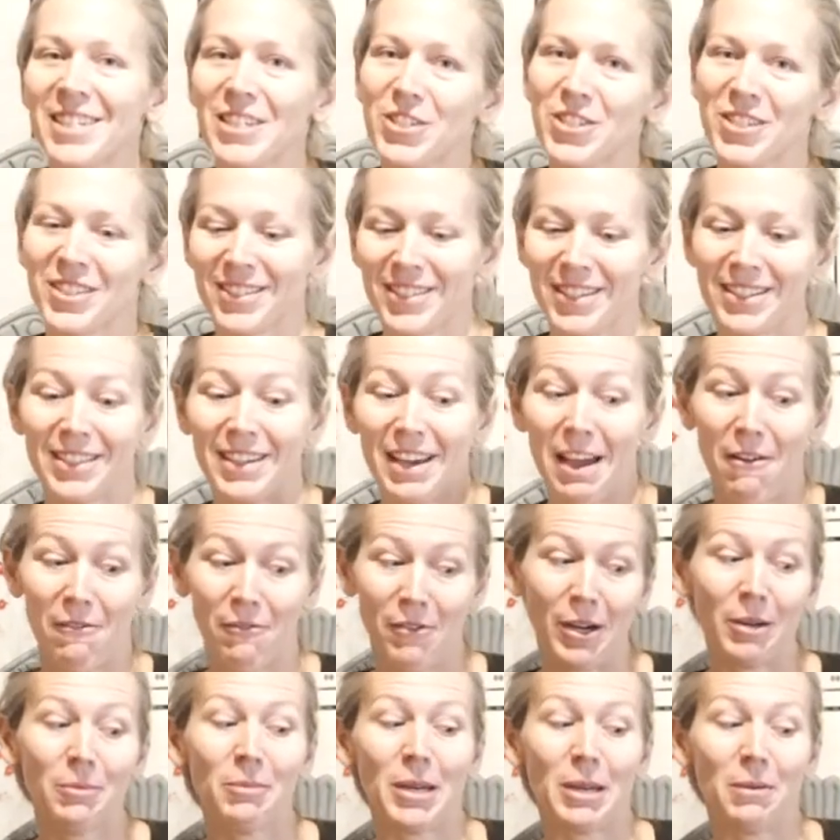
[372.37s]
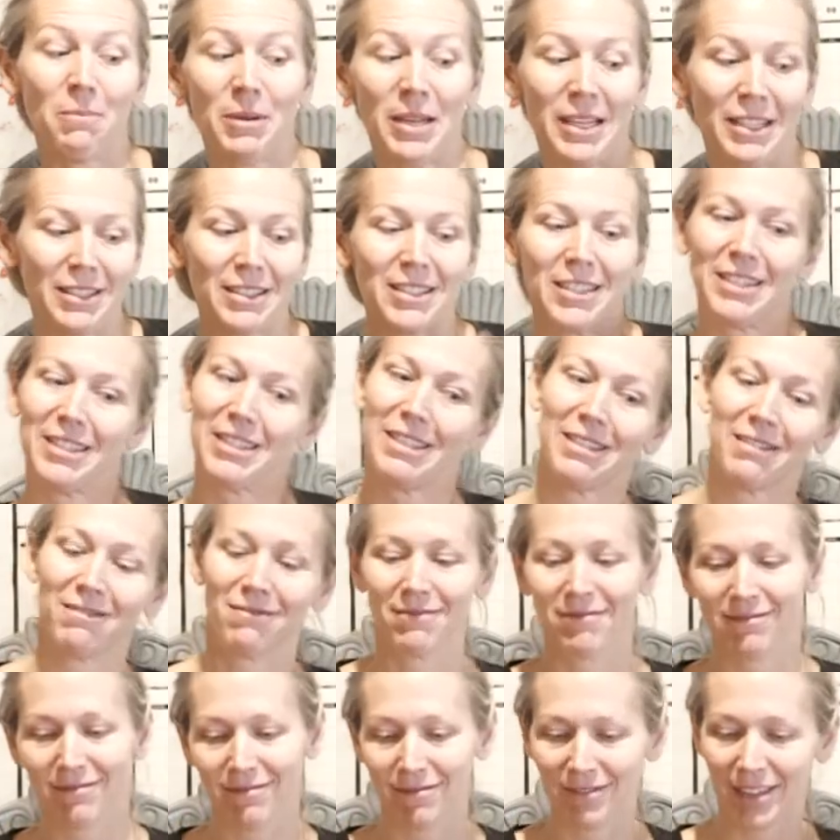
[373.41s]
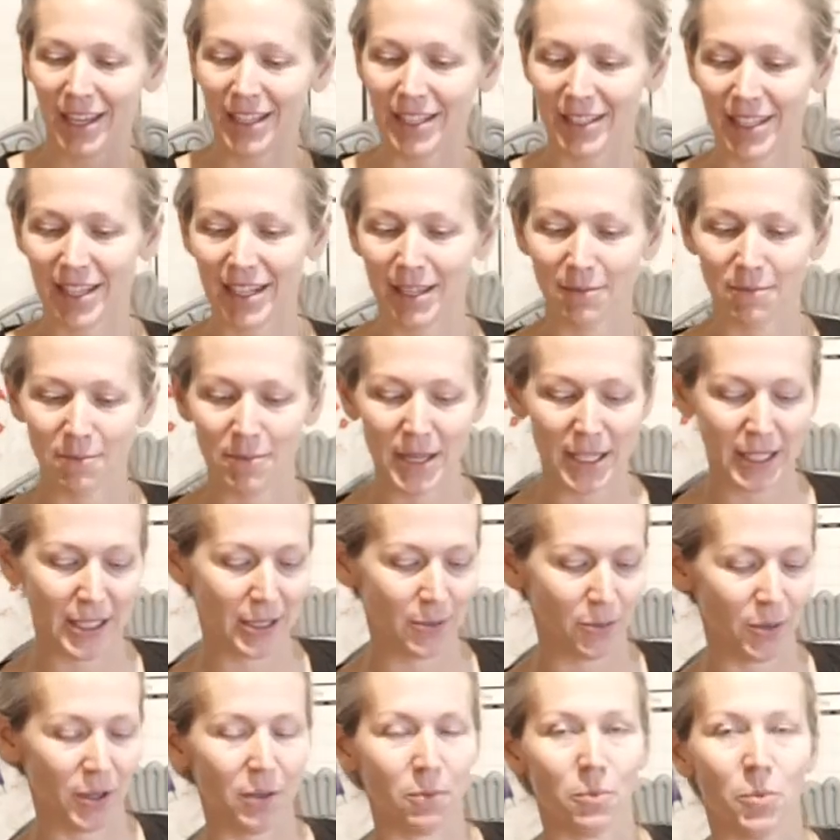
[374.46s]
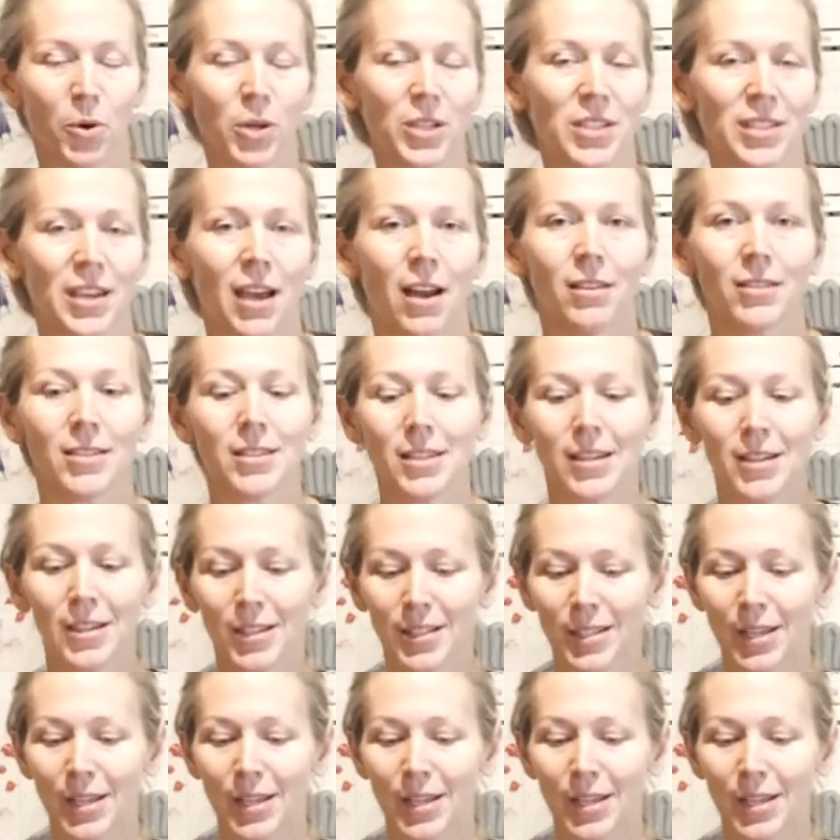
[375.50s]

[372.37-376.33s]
He just doesn't have very many pins because he he's hit and miss with Boy Scouts.